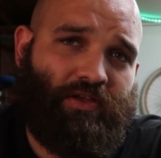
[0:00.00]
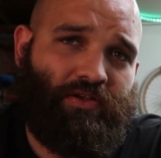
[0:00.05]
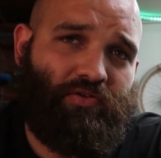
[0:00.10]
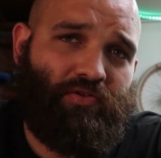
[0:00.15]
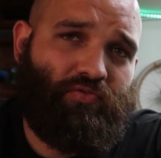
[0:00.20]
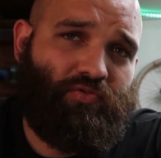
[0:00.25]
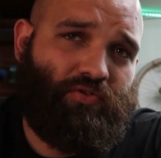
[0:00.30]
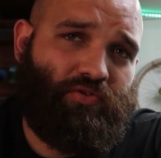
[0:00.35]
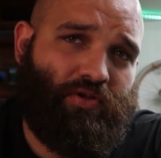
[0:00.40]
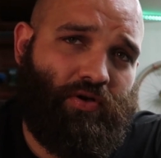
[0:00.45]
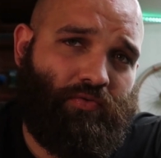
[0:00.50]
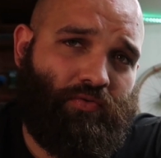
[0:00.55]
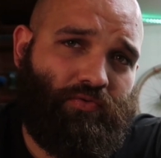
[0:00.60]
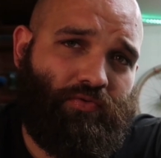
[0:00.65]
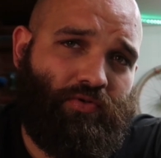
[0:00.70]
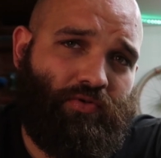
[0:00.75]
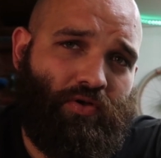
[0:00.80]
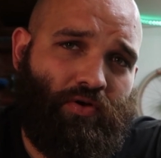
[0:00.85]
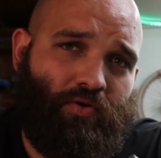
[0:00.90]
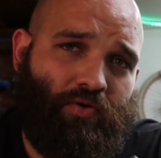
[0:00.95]
and you
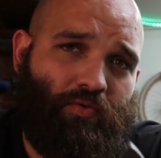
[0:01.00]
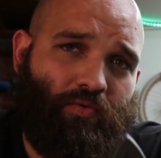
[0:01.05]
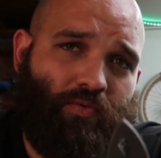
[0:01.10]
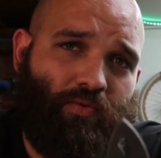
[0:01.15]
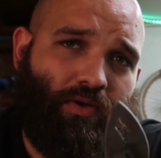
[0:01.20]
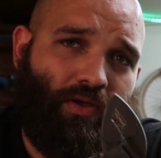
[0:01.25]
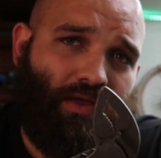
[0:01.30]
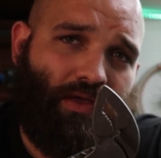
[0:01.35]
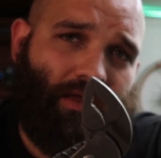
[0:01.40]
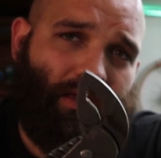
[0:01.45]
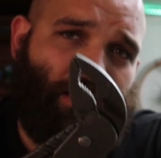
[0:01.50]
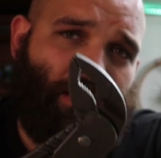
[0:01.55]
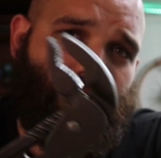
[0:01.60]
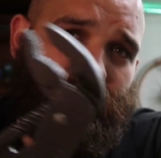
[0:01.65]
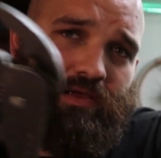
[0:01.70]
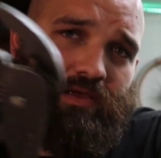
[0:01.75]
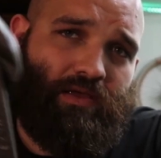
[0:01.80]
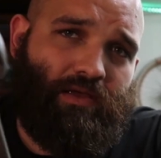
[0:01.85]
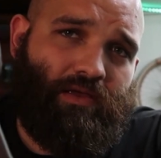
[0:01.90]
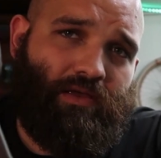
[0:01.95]
don't know
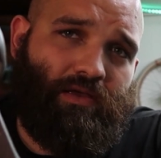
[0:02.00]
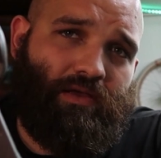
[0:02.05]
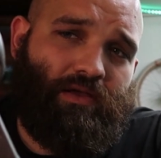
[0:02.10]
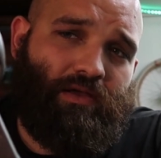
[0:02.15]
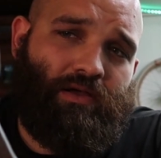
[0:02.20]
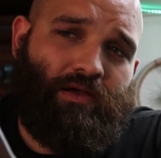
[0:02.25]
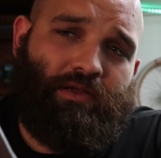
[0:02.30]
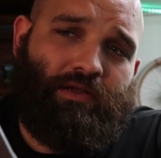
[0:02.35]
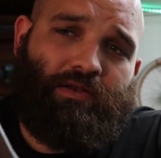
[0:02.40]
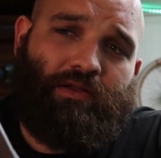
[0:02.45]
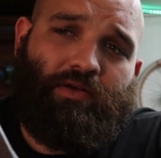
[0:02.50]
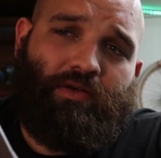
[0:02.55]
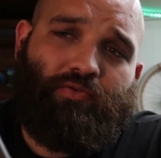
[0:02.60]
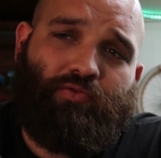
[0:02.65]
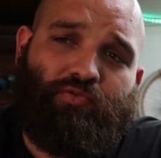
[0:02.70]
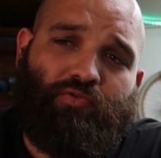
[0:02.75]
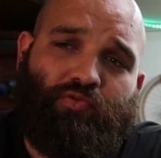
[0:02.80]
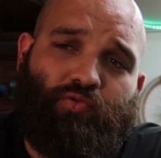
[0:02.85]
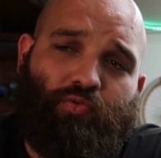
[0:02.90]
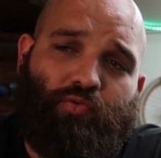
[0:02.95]

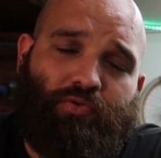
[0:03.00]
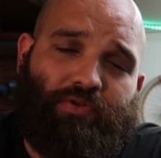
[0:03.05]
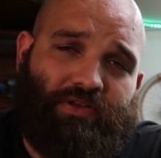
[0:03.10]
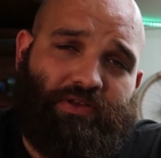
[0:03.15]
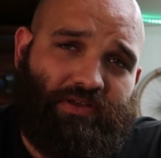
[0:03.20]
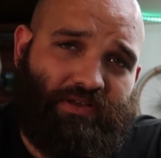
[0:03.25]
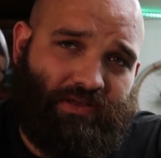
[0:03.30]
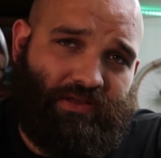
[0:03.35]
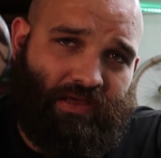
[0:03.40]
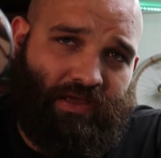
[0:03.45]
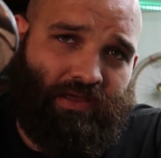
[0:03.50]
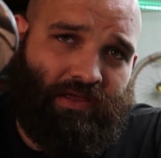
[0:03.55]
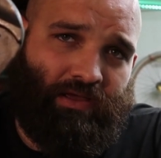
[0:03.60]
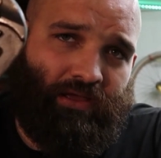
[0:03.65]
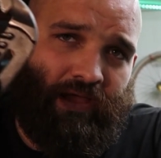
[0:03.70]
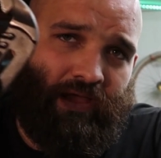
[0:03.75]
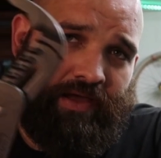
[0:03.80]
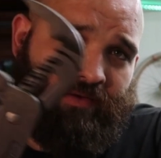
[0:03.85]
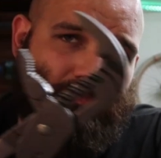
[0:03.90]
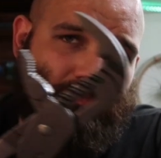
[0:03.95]
another tool to
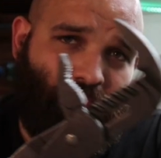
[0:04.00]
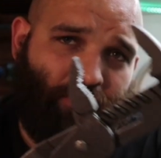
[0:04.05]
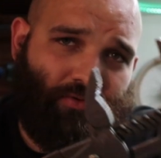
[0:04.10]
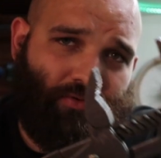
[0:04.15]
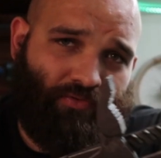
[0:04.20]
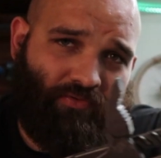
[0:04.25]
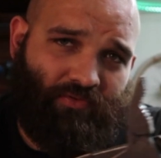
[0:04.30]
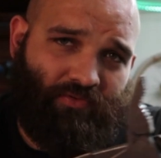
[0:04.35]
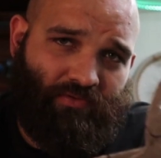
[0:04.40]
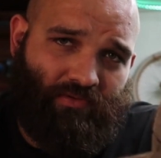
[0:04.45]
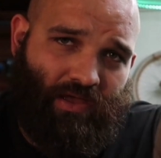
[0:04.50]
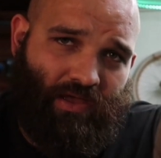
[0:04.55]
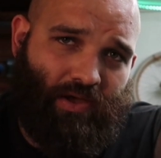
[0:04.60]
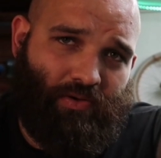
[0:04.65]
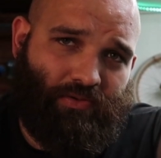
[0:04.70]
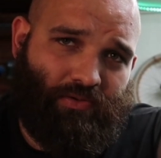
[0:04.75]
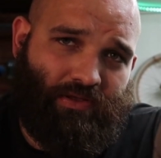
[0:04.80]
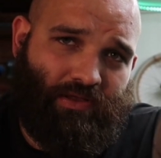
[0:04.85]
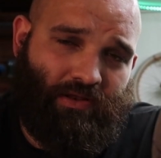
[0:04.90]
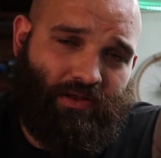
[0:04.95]
get at first,
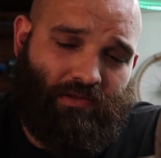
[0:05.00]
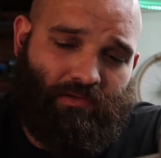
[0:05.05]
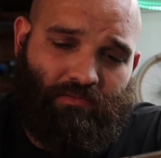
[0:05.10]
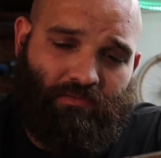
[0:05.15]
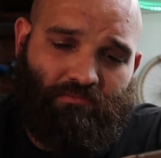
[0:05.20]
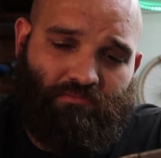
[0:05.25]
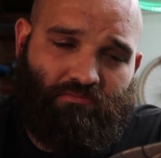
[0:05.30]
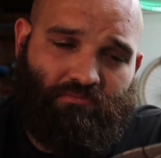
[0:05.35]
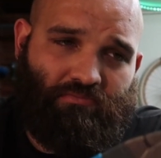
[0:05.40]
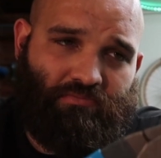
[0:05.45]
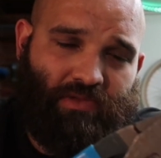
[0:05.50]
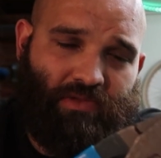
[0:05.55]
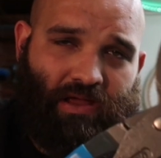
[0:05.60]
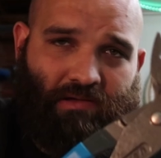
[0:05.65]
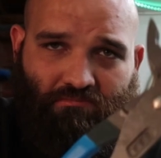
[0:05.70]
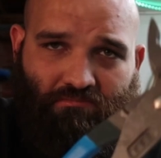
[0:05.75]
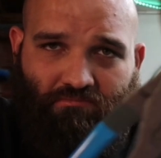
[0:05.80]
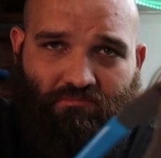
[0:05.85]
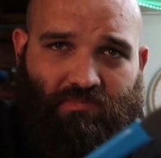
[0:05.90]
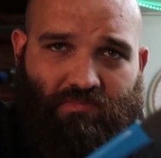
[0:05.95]
I would get
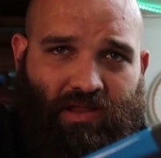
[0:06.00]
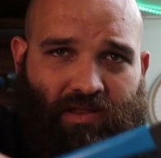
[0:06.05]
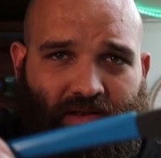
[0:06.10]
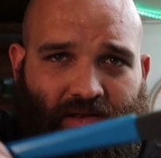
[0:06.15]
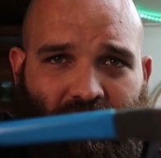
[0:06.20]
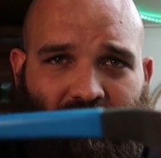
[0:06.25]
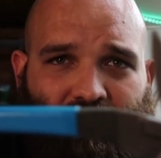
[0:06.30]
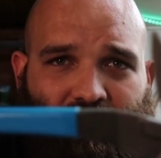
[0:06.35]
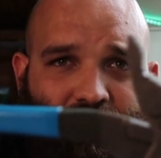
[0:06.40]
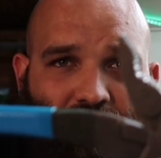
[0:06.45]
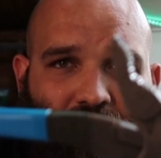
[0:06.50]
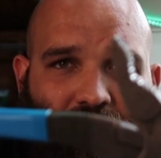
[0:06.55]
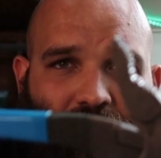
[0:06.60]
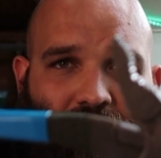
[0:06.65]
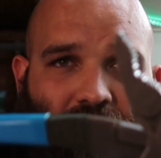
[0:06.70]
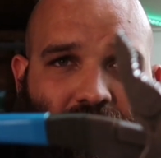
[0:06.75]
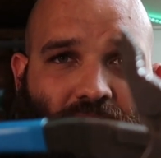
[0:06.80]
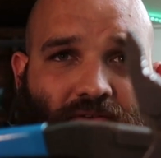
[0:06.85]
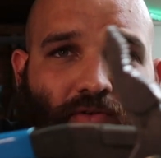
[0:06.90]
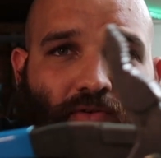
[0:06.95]
not necessarily
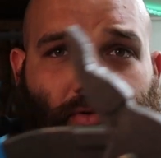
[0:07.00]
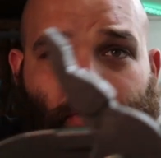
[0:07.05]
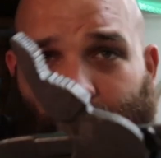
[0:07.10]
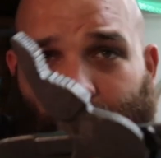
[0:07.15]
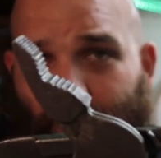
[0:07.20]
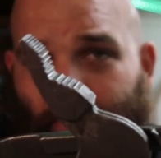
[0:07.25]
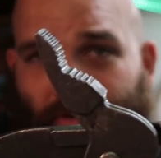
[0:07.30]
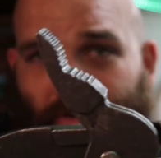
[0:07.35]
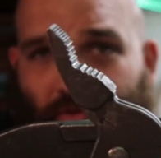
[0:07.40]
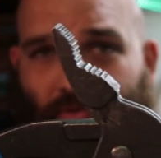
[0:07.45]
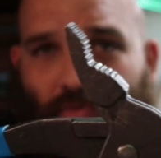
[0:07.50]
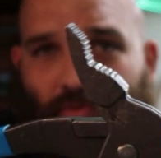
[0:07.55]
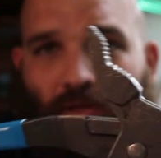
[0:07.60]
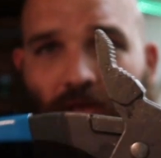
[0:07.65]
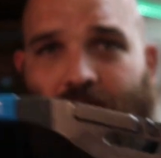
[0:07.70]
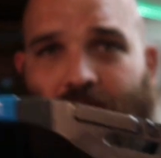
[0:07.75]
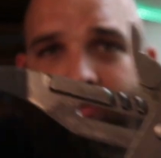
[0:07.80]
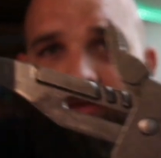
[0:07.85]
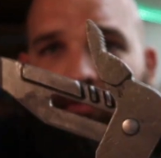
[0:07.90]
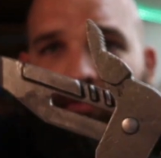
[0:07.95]
these, although I do
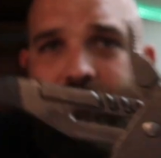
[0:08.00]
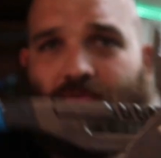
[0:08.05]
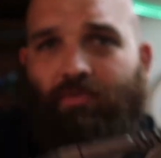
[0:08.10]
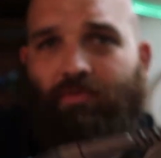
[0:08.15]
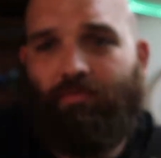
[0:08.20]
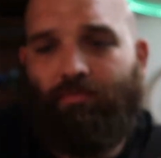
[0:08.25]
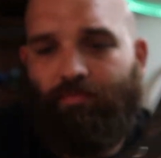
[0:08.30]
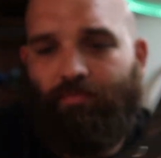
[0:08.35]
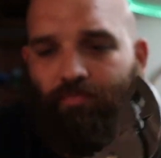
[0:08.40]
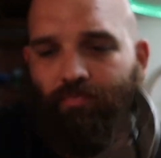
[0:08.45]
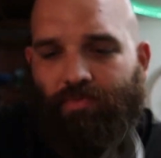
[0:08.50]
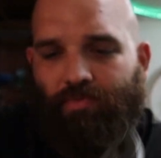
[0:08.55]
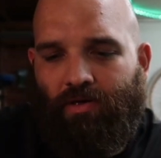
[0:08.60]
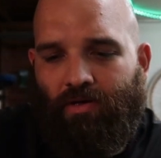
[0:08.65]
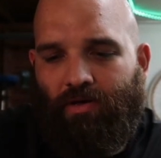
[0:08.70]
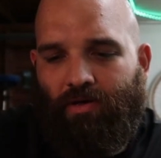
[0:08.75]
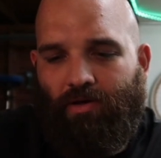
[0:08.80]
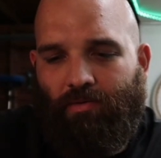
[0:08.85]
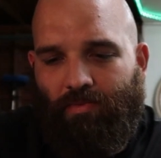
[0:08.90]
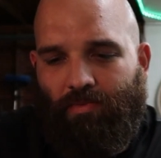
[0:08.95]
like these.
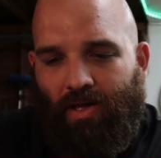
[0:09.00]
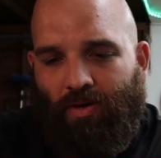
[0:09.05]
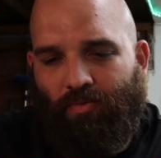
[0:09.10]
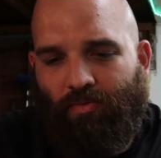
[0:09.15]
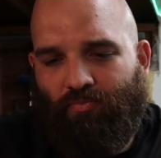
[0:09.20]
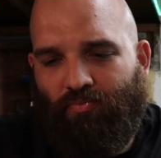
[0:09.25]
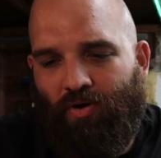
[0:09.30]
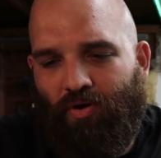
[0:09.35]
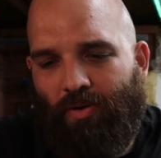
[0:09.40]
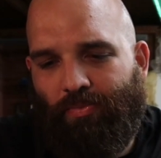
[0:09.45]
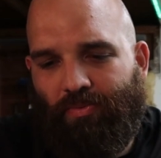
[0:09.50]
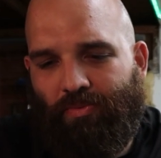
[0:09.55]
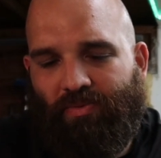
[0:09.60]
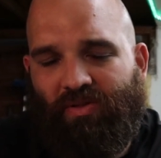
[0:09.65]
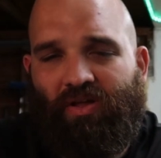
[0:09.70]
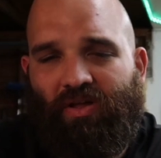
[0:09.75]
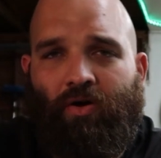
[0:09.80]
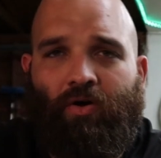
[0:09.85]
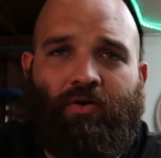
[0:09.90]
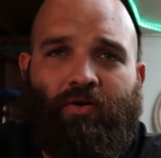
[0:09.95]
I would
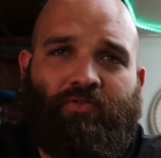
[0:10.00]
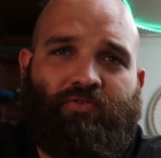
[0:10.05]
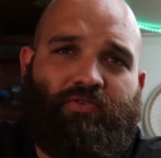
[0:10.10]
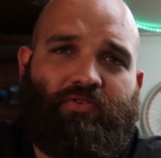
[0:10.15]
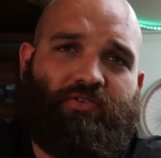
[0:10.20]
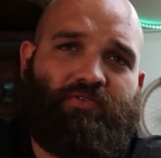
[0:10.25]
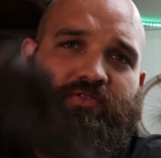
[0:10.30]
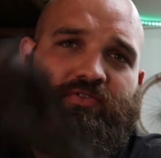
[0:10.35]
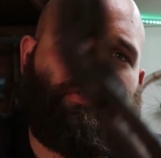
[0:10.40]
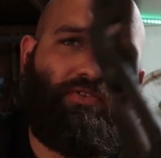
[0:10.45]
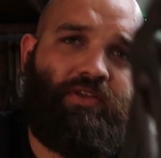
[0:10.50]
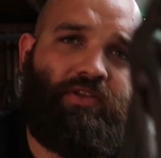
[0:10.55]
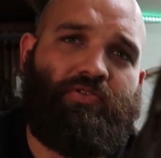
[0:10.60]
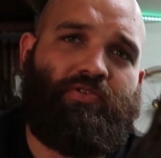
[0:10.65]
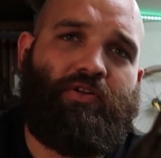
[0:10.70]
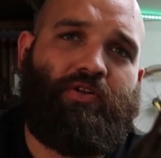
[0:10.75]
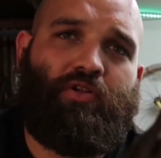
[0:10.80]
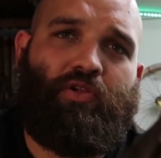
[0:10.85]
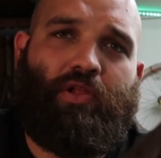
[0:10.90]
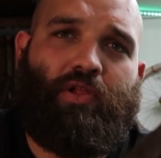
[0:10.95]
probably honestly just
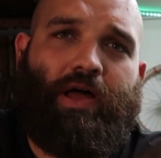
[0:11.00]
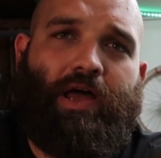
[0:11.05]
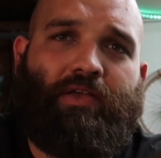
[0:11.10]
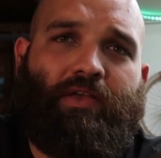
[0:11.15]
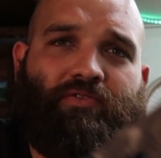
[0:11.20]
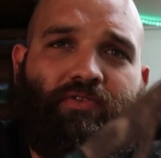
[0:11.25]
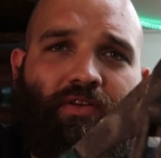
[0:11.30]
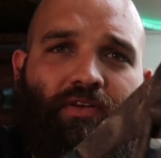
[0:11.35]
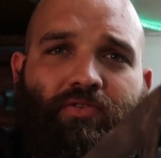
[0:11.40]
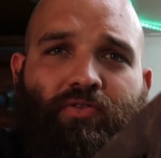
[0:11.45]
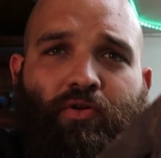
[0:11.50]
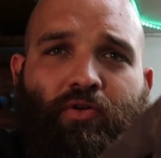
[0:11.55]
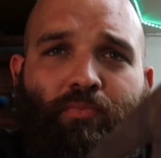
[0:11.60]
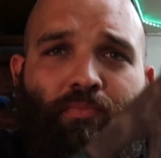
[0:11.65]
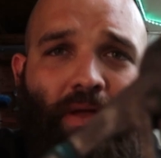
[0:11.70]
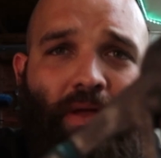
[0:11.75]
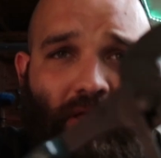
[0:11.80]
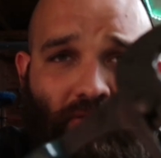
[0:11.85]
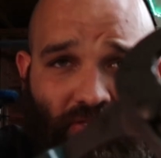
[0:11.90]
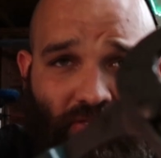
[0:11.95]
get the classic. They're
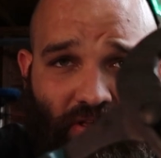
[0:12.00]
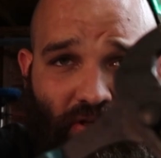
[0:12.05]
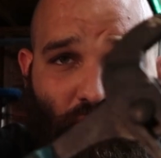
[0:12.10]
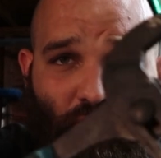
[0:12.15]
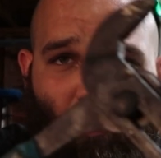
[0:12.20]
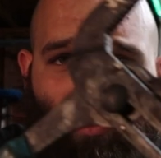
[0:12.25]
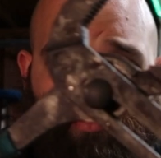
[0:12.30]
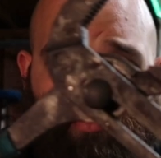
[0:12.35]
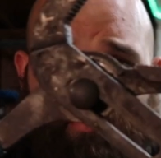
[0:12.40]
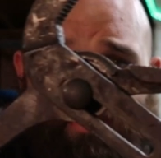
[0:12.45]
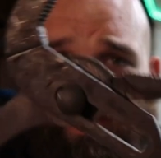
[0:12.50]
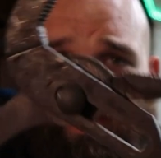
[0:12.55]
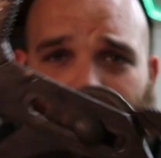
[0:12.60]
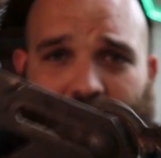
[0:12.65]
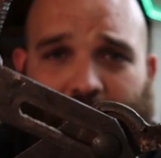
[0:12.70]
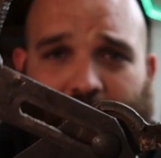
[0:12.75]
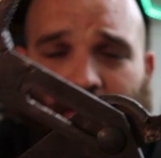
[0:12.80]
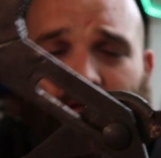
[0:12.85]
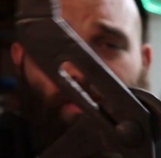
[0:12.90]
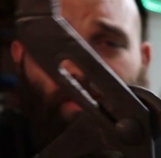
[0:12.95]
made in the
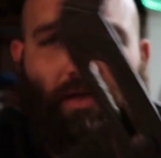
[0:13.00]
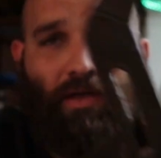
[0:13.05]
USA